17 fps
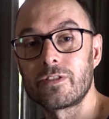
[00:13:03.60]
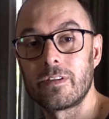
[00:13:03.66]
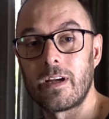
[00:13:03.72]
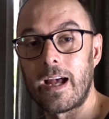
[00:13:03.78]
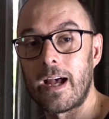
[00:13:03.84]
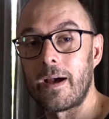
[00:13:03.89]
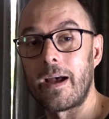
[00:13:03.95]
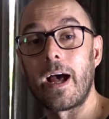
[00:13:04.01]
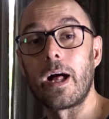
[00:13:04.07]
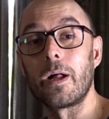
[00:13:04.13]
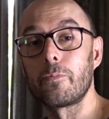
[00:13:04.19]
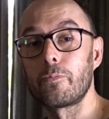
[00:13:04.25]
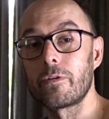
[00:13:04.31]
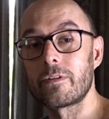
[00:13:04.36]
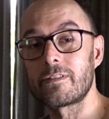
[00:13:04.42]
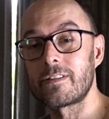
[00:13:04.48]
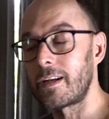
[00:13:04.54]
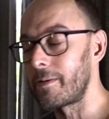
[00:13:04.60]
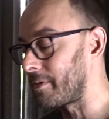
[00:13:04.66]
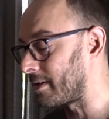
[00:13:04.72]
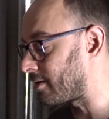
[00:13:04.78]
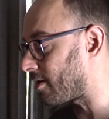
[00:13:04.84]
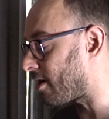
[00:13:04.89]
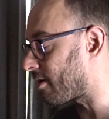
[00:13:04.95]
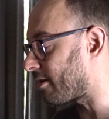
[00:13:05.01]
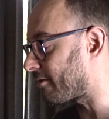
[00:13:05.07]
you uh, help with
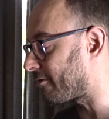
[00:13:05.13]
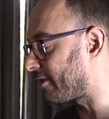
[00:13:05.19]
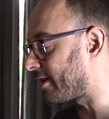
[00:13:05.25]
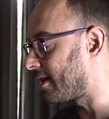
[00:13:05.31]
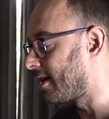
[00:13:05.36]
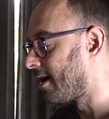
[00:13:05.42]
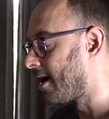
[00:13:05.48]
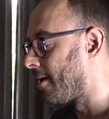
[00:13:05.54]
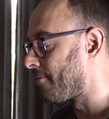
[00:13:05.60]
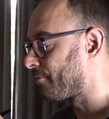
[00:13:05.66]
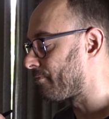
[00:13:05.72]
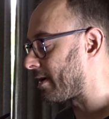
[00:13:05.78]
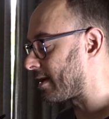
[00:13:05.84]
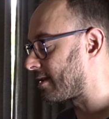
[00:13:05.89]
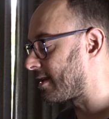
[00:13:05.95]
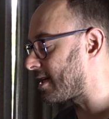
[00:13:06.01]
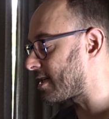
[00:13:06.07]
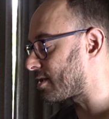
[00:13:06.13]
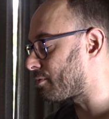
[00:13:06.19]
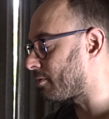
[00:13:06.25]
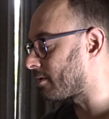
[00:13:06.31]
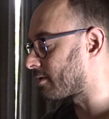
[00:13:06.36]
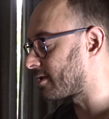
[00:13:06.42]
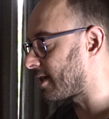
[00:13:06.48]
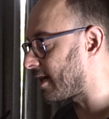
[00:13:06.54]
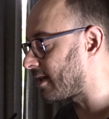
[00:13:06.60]
cinematography, but this
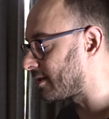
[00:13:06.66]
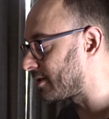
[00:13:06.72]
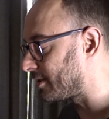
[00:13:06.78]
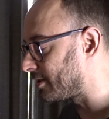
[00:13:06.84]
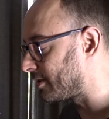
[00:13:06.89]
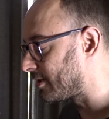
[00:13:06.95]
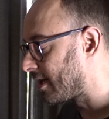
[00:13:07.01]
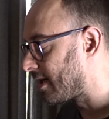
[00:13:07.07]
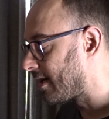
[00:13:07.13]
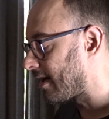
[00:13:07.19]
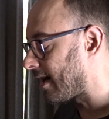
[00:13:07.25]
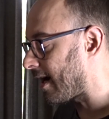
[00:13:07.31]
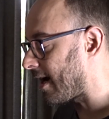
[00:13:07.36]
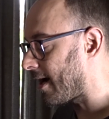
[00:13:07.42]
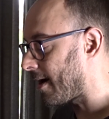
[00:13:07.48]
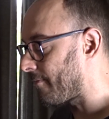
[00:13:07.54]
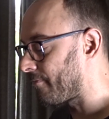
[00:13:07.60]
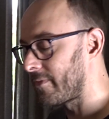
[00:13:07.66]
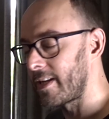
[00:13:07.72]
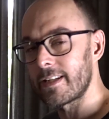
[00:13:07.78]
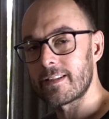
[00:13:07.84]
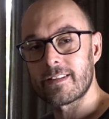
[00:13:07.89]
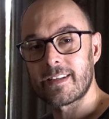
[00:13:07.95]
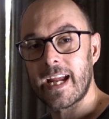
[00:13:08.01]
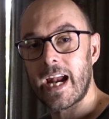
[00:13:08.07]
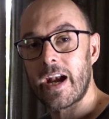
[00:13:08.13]
will tell you um,
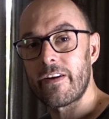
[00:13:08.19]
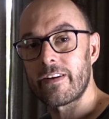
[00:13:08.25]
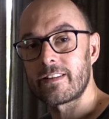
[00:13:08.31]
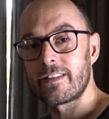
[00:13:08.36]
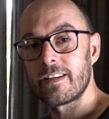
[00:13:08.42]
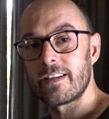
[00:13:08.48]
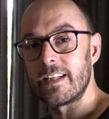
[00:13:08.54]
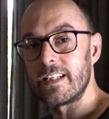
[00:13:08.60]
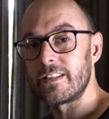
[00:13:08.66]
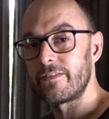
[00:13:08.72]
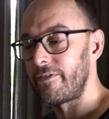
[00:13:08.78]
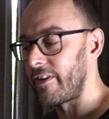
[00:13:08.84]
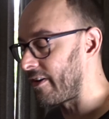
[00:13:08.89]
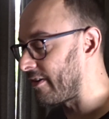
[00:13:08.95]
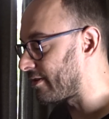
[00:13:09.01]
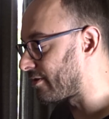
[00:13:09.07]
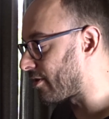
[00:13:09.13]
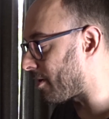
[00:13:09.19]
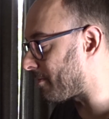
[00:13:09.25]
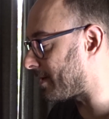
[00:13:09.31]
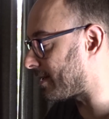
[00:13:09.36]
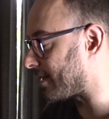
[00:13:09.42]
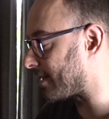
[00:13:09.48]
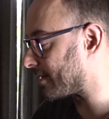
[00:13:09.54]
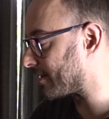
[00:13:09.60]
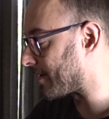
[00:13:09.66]
this character is very
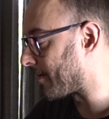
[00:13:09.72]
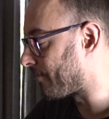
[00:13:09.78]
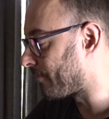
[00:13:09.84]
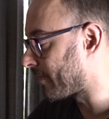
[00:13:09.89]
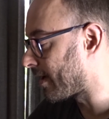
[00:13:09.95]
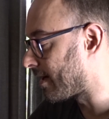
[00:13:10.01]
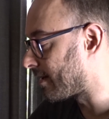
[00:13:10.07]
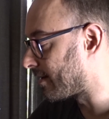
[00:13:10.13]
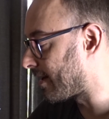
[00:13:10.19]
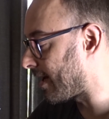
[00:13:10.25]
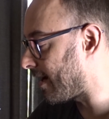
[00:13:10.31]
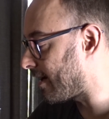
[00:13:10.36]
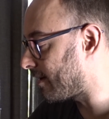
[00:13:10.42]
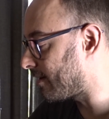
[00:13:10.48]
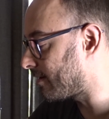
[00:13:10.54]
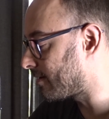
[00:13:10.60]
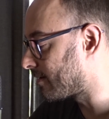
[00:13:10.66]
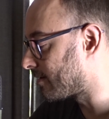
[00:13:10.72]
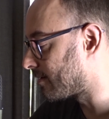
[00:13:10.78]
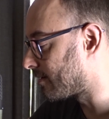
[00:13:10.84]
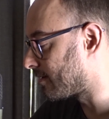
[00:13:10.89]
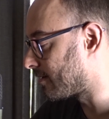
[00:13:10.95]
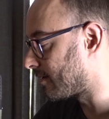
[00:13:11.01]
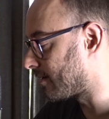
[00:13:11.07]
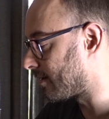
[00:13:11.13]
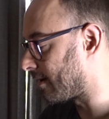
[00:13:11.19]
dominant. Then
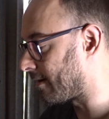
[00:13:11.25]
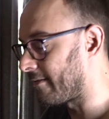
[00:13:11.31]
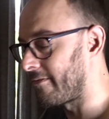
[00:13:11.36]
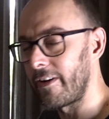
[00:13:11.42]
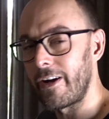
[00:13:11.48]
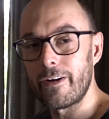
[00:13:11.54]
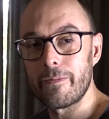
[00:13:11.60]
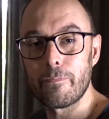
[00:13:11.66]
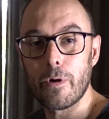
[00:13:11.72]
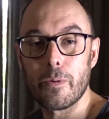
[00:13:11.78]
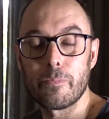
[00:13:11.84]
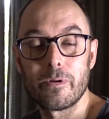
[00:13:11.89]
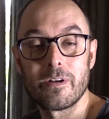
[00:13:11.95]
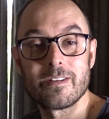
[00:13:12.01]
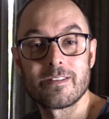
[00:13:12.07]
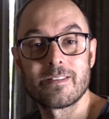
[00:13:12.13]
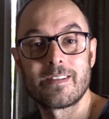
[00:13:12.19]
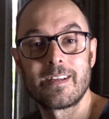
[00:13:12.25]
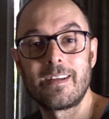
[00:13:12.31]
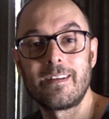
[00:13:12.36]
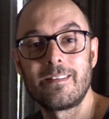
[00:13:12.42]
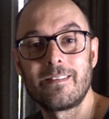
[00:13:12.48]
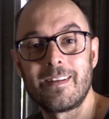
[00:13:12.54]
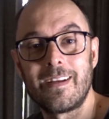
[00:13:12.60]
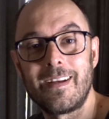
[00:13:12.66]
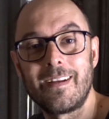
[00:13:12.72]
a very popular
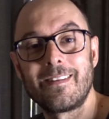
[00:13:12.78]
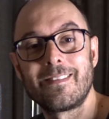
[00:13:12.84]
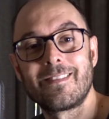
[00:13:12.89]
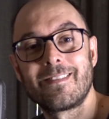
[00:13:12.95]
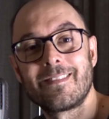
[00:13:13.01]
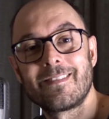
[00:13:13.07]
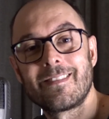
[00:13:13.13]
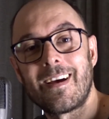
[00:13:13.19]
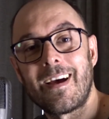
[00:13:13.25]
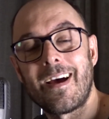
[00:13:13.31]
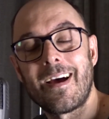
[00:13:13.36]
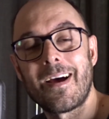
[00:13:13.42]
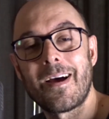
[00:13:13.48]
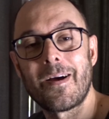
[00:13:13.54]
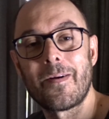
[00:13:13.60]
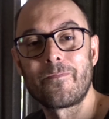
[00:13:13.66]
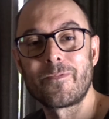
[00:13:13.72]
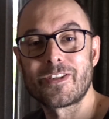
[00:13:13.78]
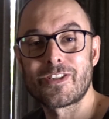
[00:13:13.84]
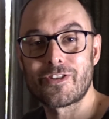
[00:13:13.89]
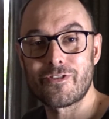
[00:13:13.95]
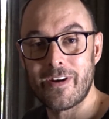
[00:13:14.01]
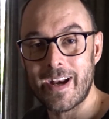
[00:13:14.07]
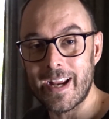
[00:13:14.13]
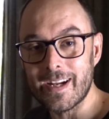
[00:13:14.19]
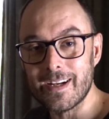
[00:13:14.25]
scene in um,
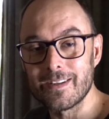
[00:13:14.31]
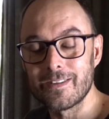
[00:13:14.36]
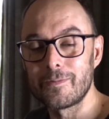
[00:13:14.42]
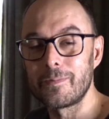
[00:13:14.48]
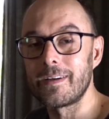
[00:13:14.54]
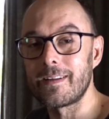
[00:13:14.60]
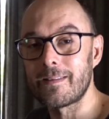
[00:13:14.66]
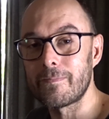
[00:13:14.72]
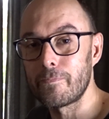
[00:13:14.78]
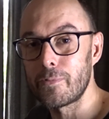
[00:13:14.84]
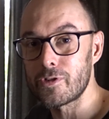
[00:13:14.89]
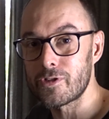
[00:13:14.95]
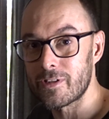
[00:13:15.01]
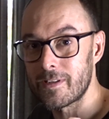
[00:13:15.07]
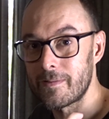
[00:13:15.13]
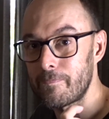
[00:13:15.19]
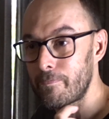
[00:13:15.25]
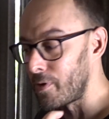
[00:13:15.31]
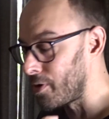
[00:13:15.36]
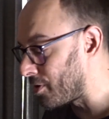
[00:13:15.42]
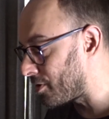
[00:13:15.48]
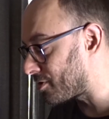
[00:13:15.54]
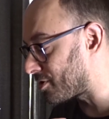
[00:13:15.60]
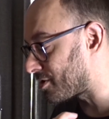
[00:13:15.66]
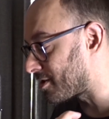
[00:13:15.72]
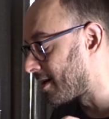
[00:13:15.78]
Shrek with Puss in
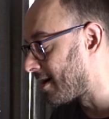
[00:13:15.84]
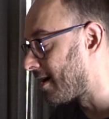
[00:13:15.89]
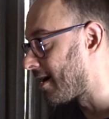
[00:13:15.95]
Boots,